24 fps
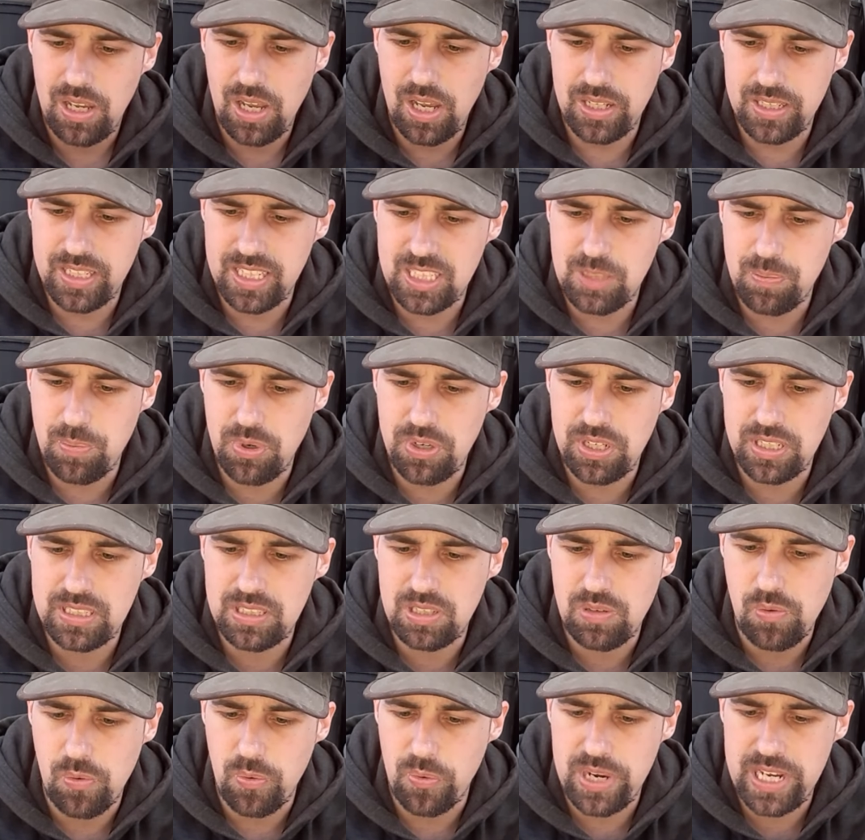a
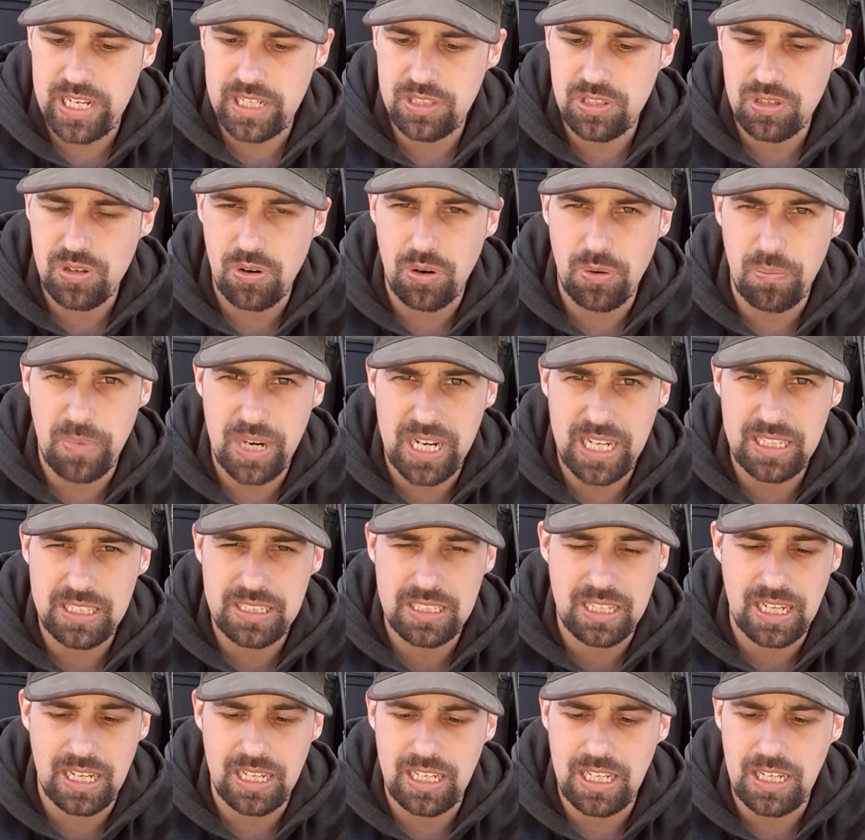desperate rat or
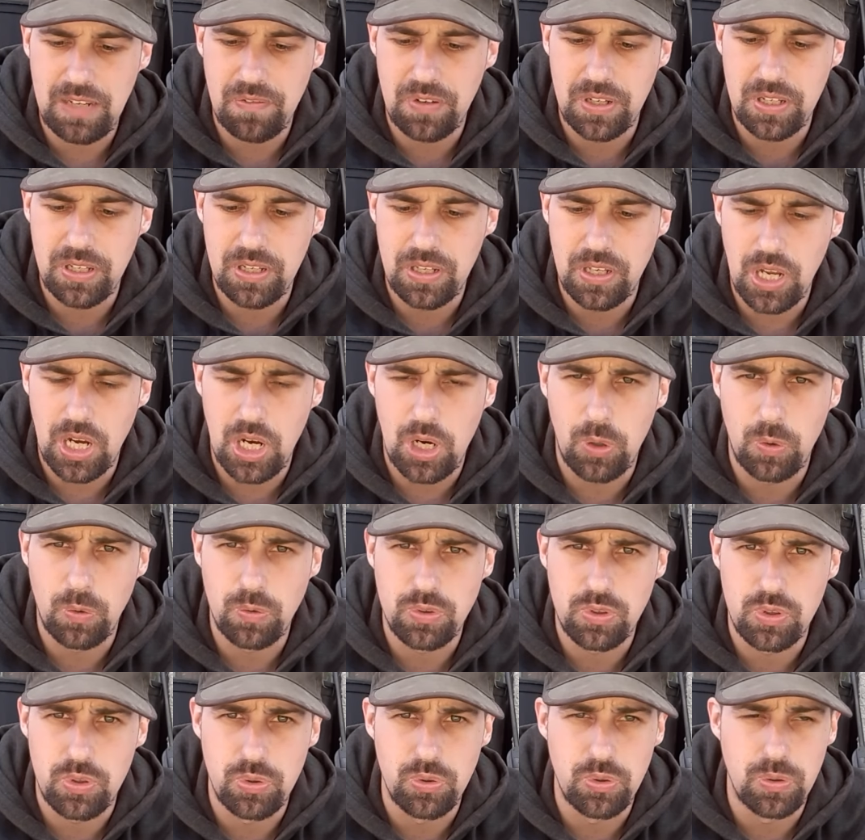mice can even gnaw
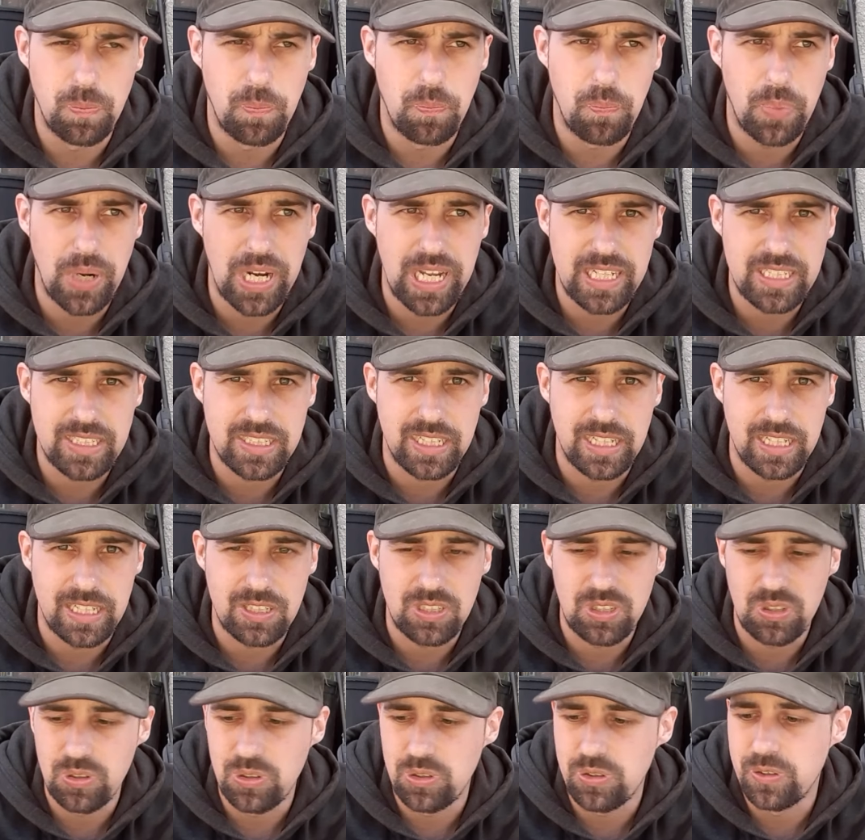through plastic.
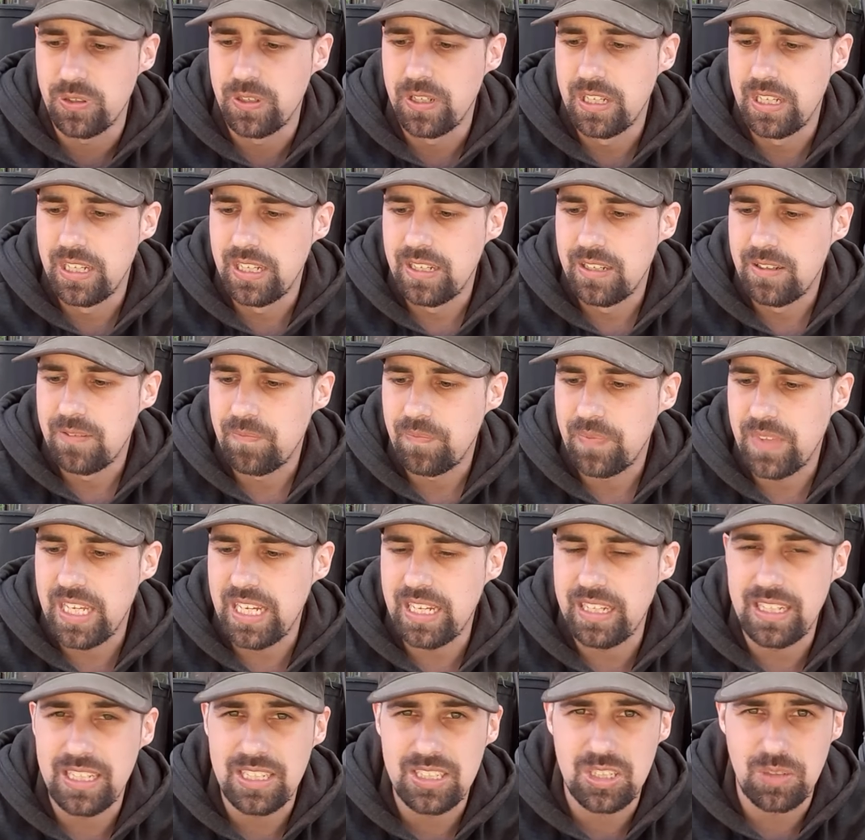So
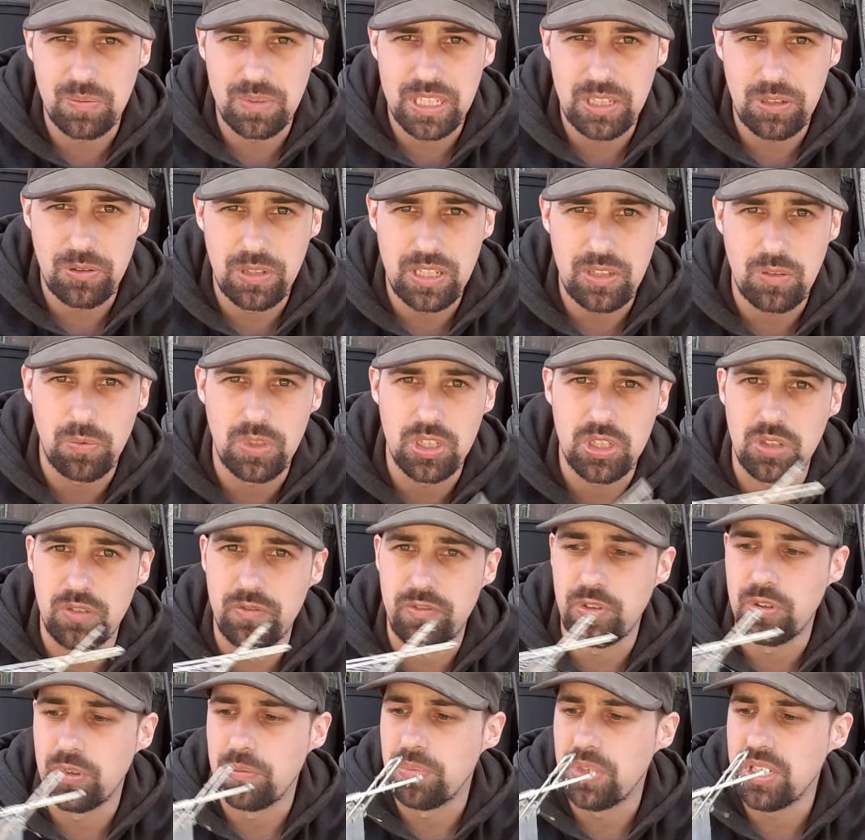yeah, that's something you need to watch out
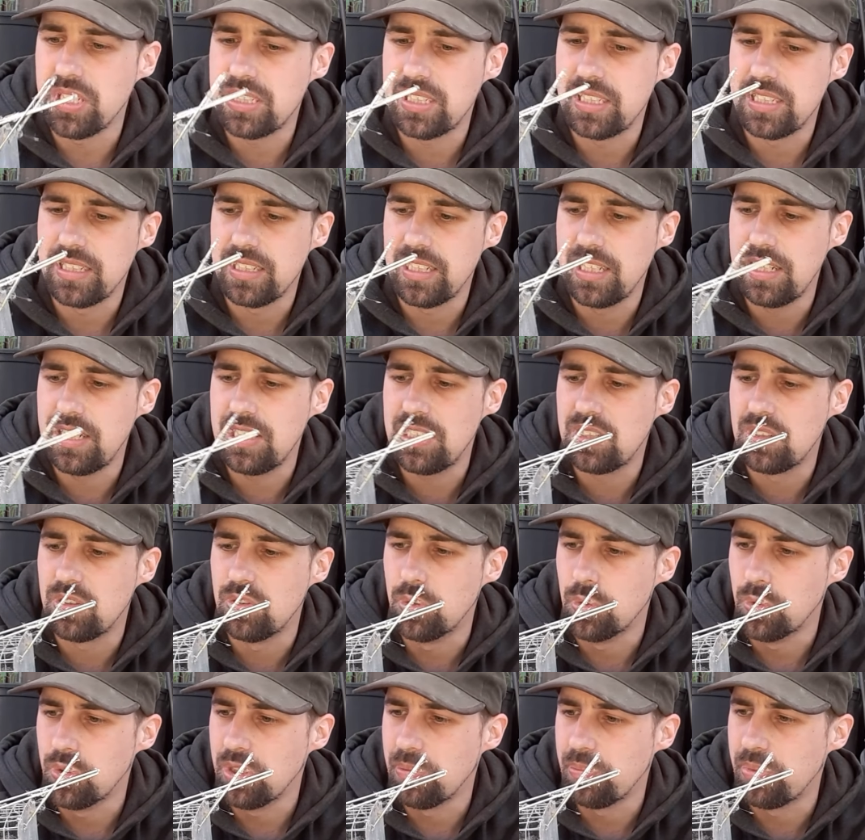for. But this is
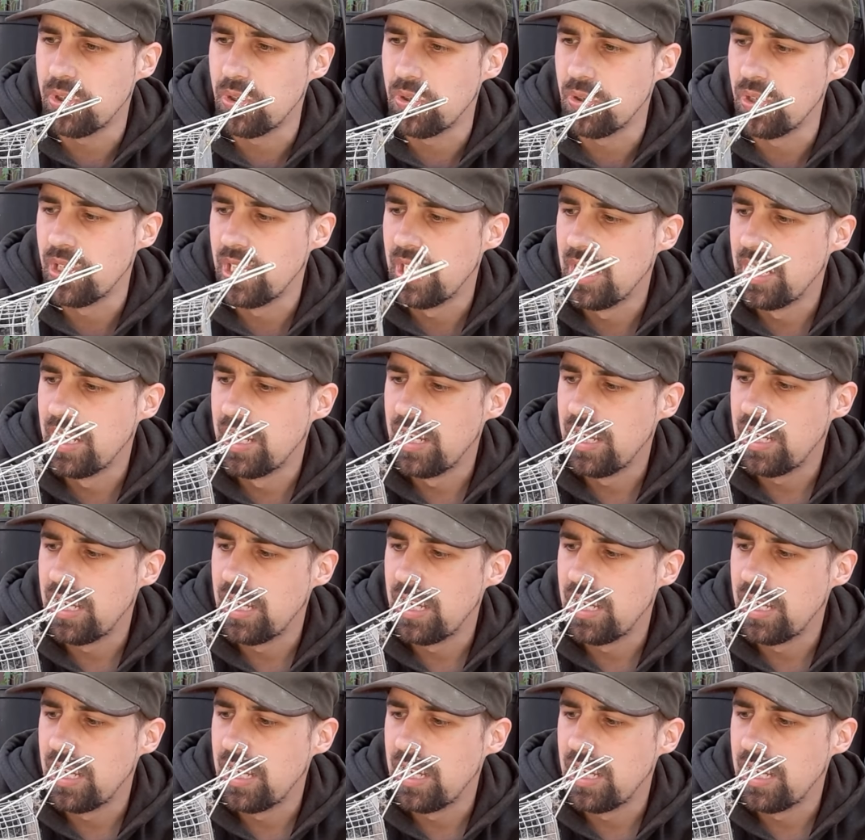durable.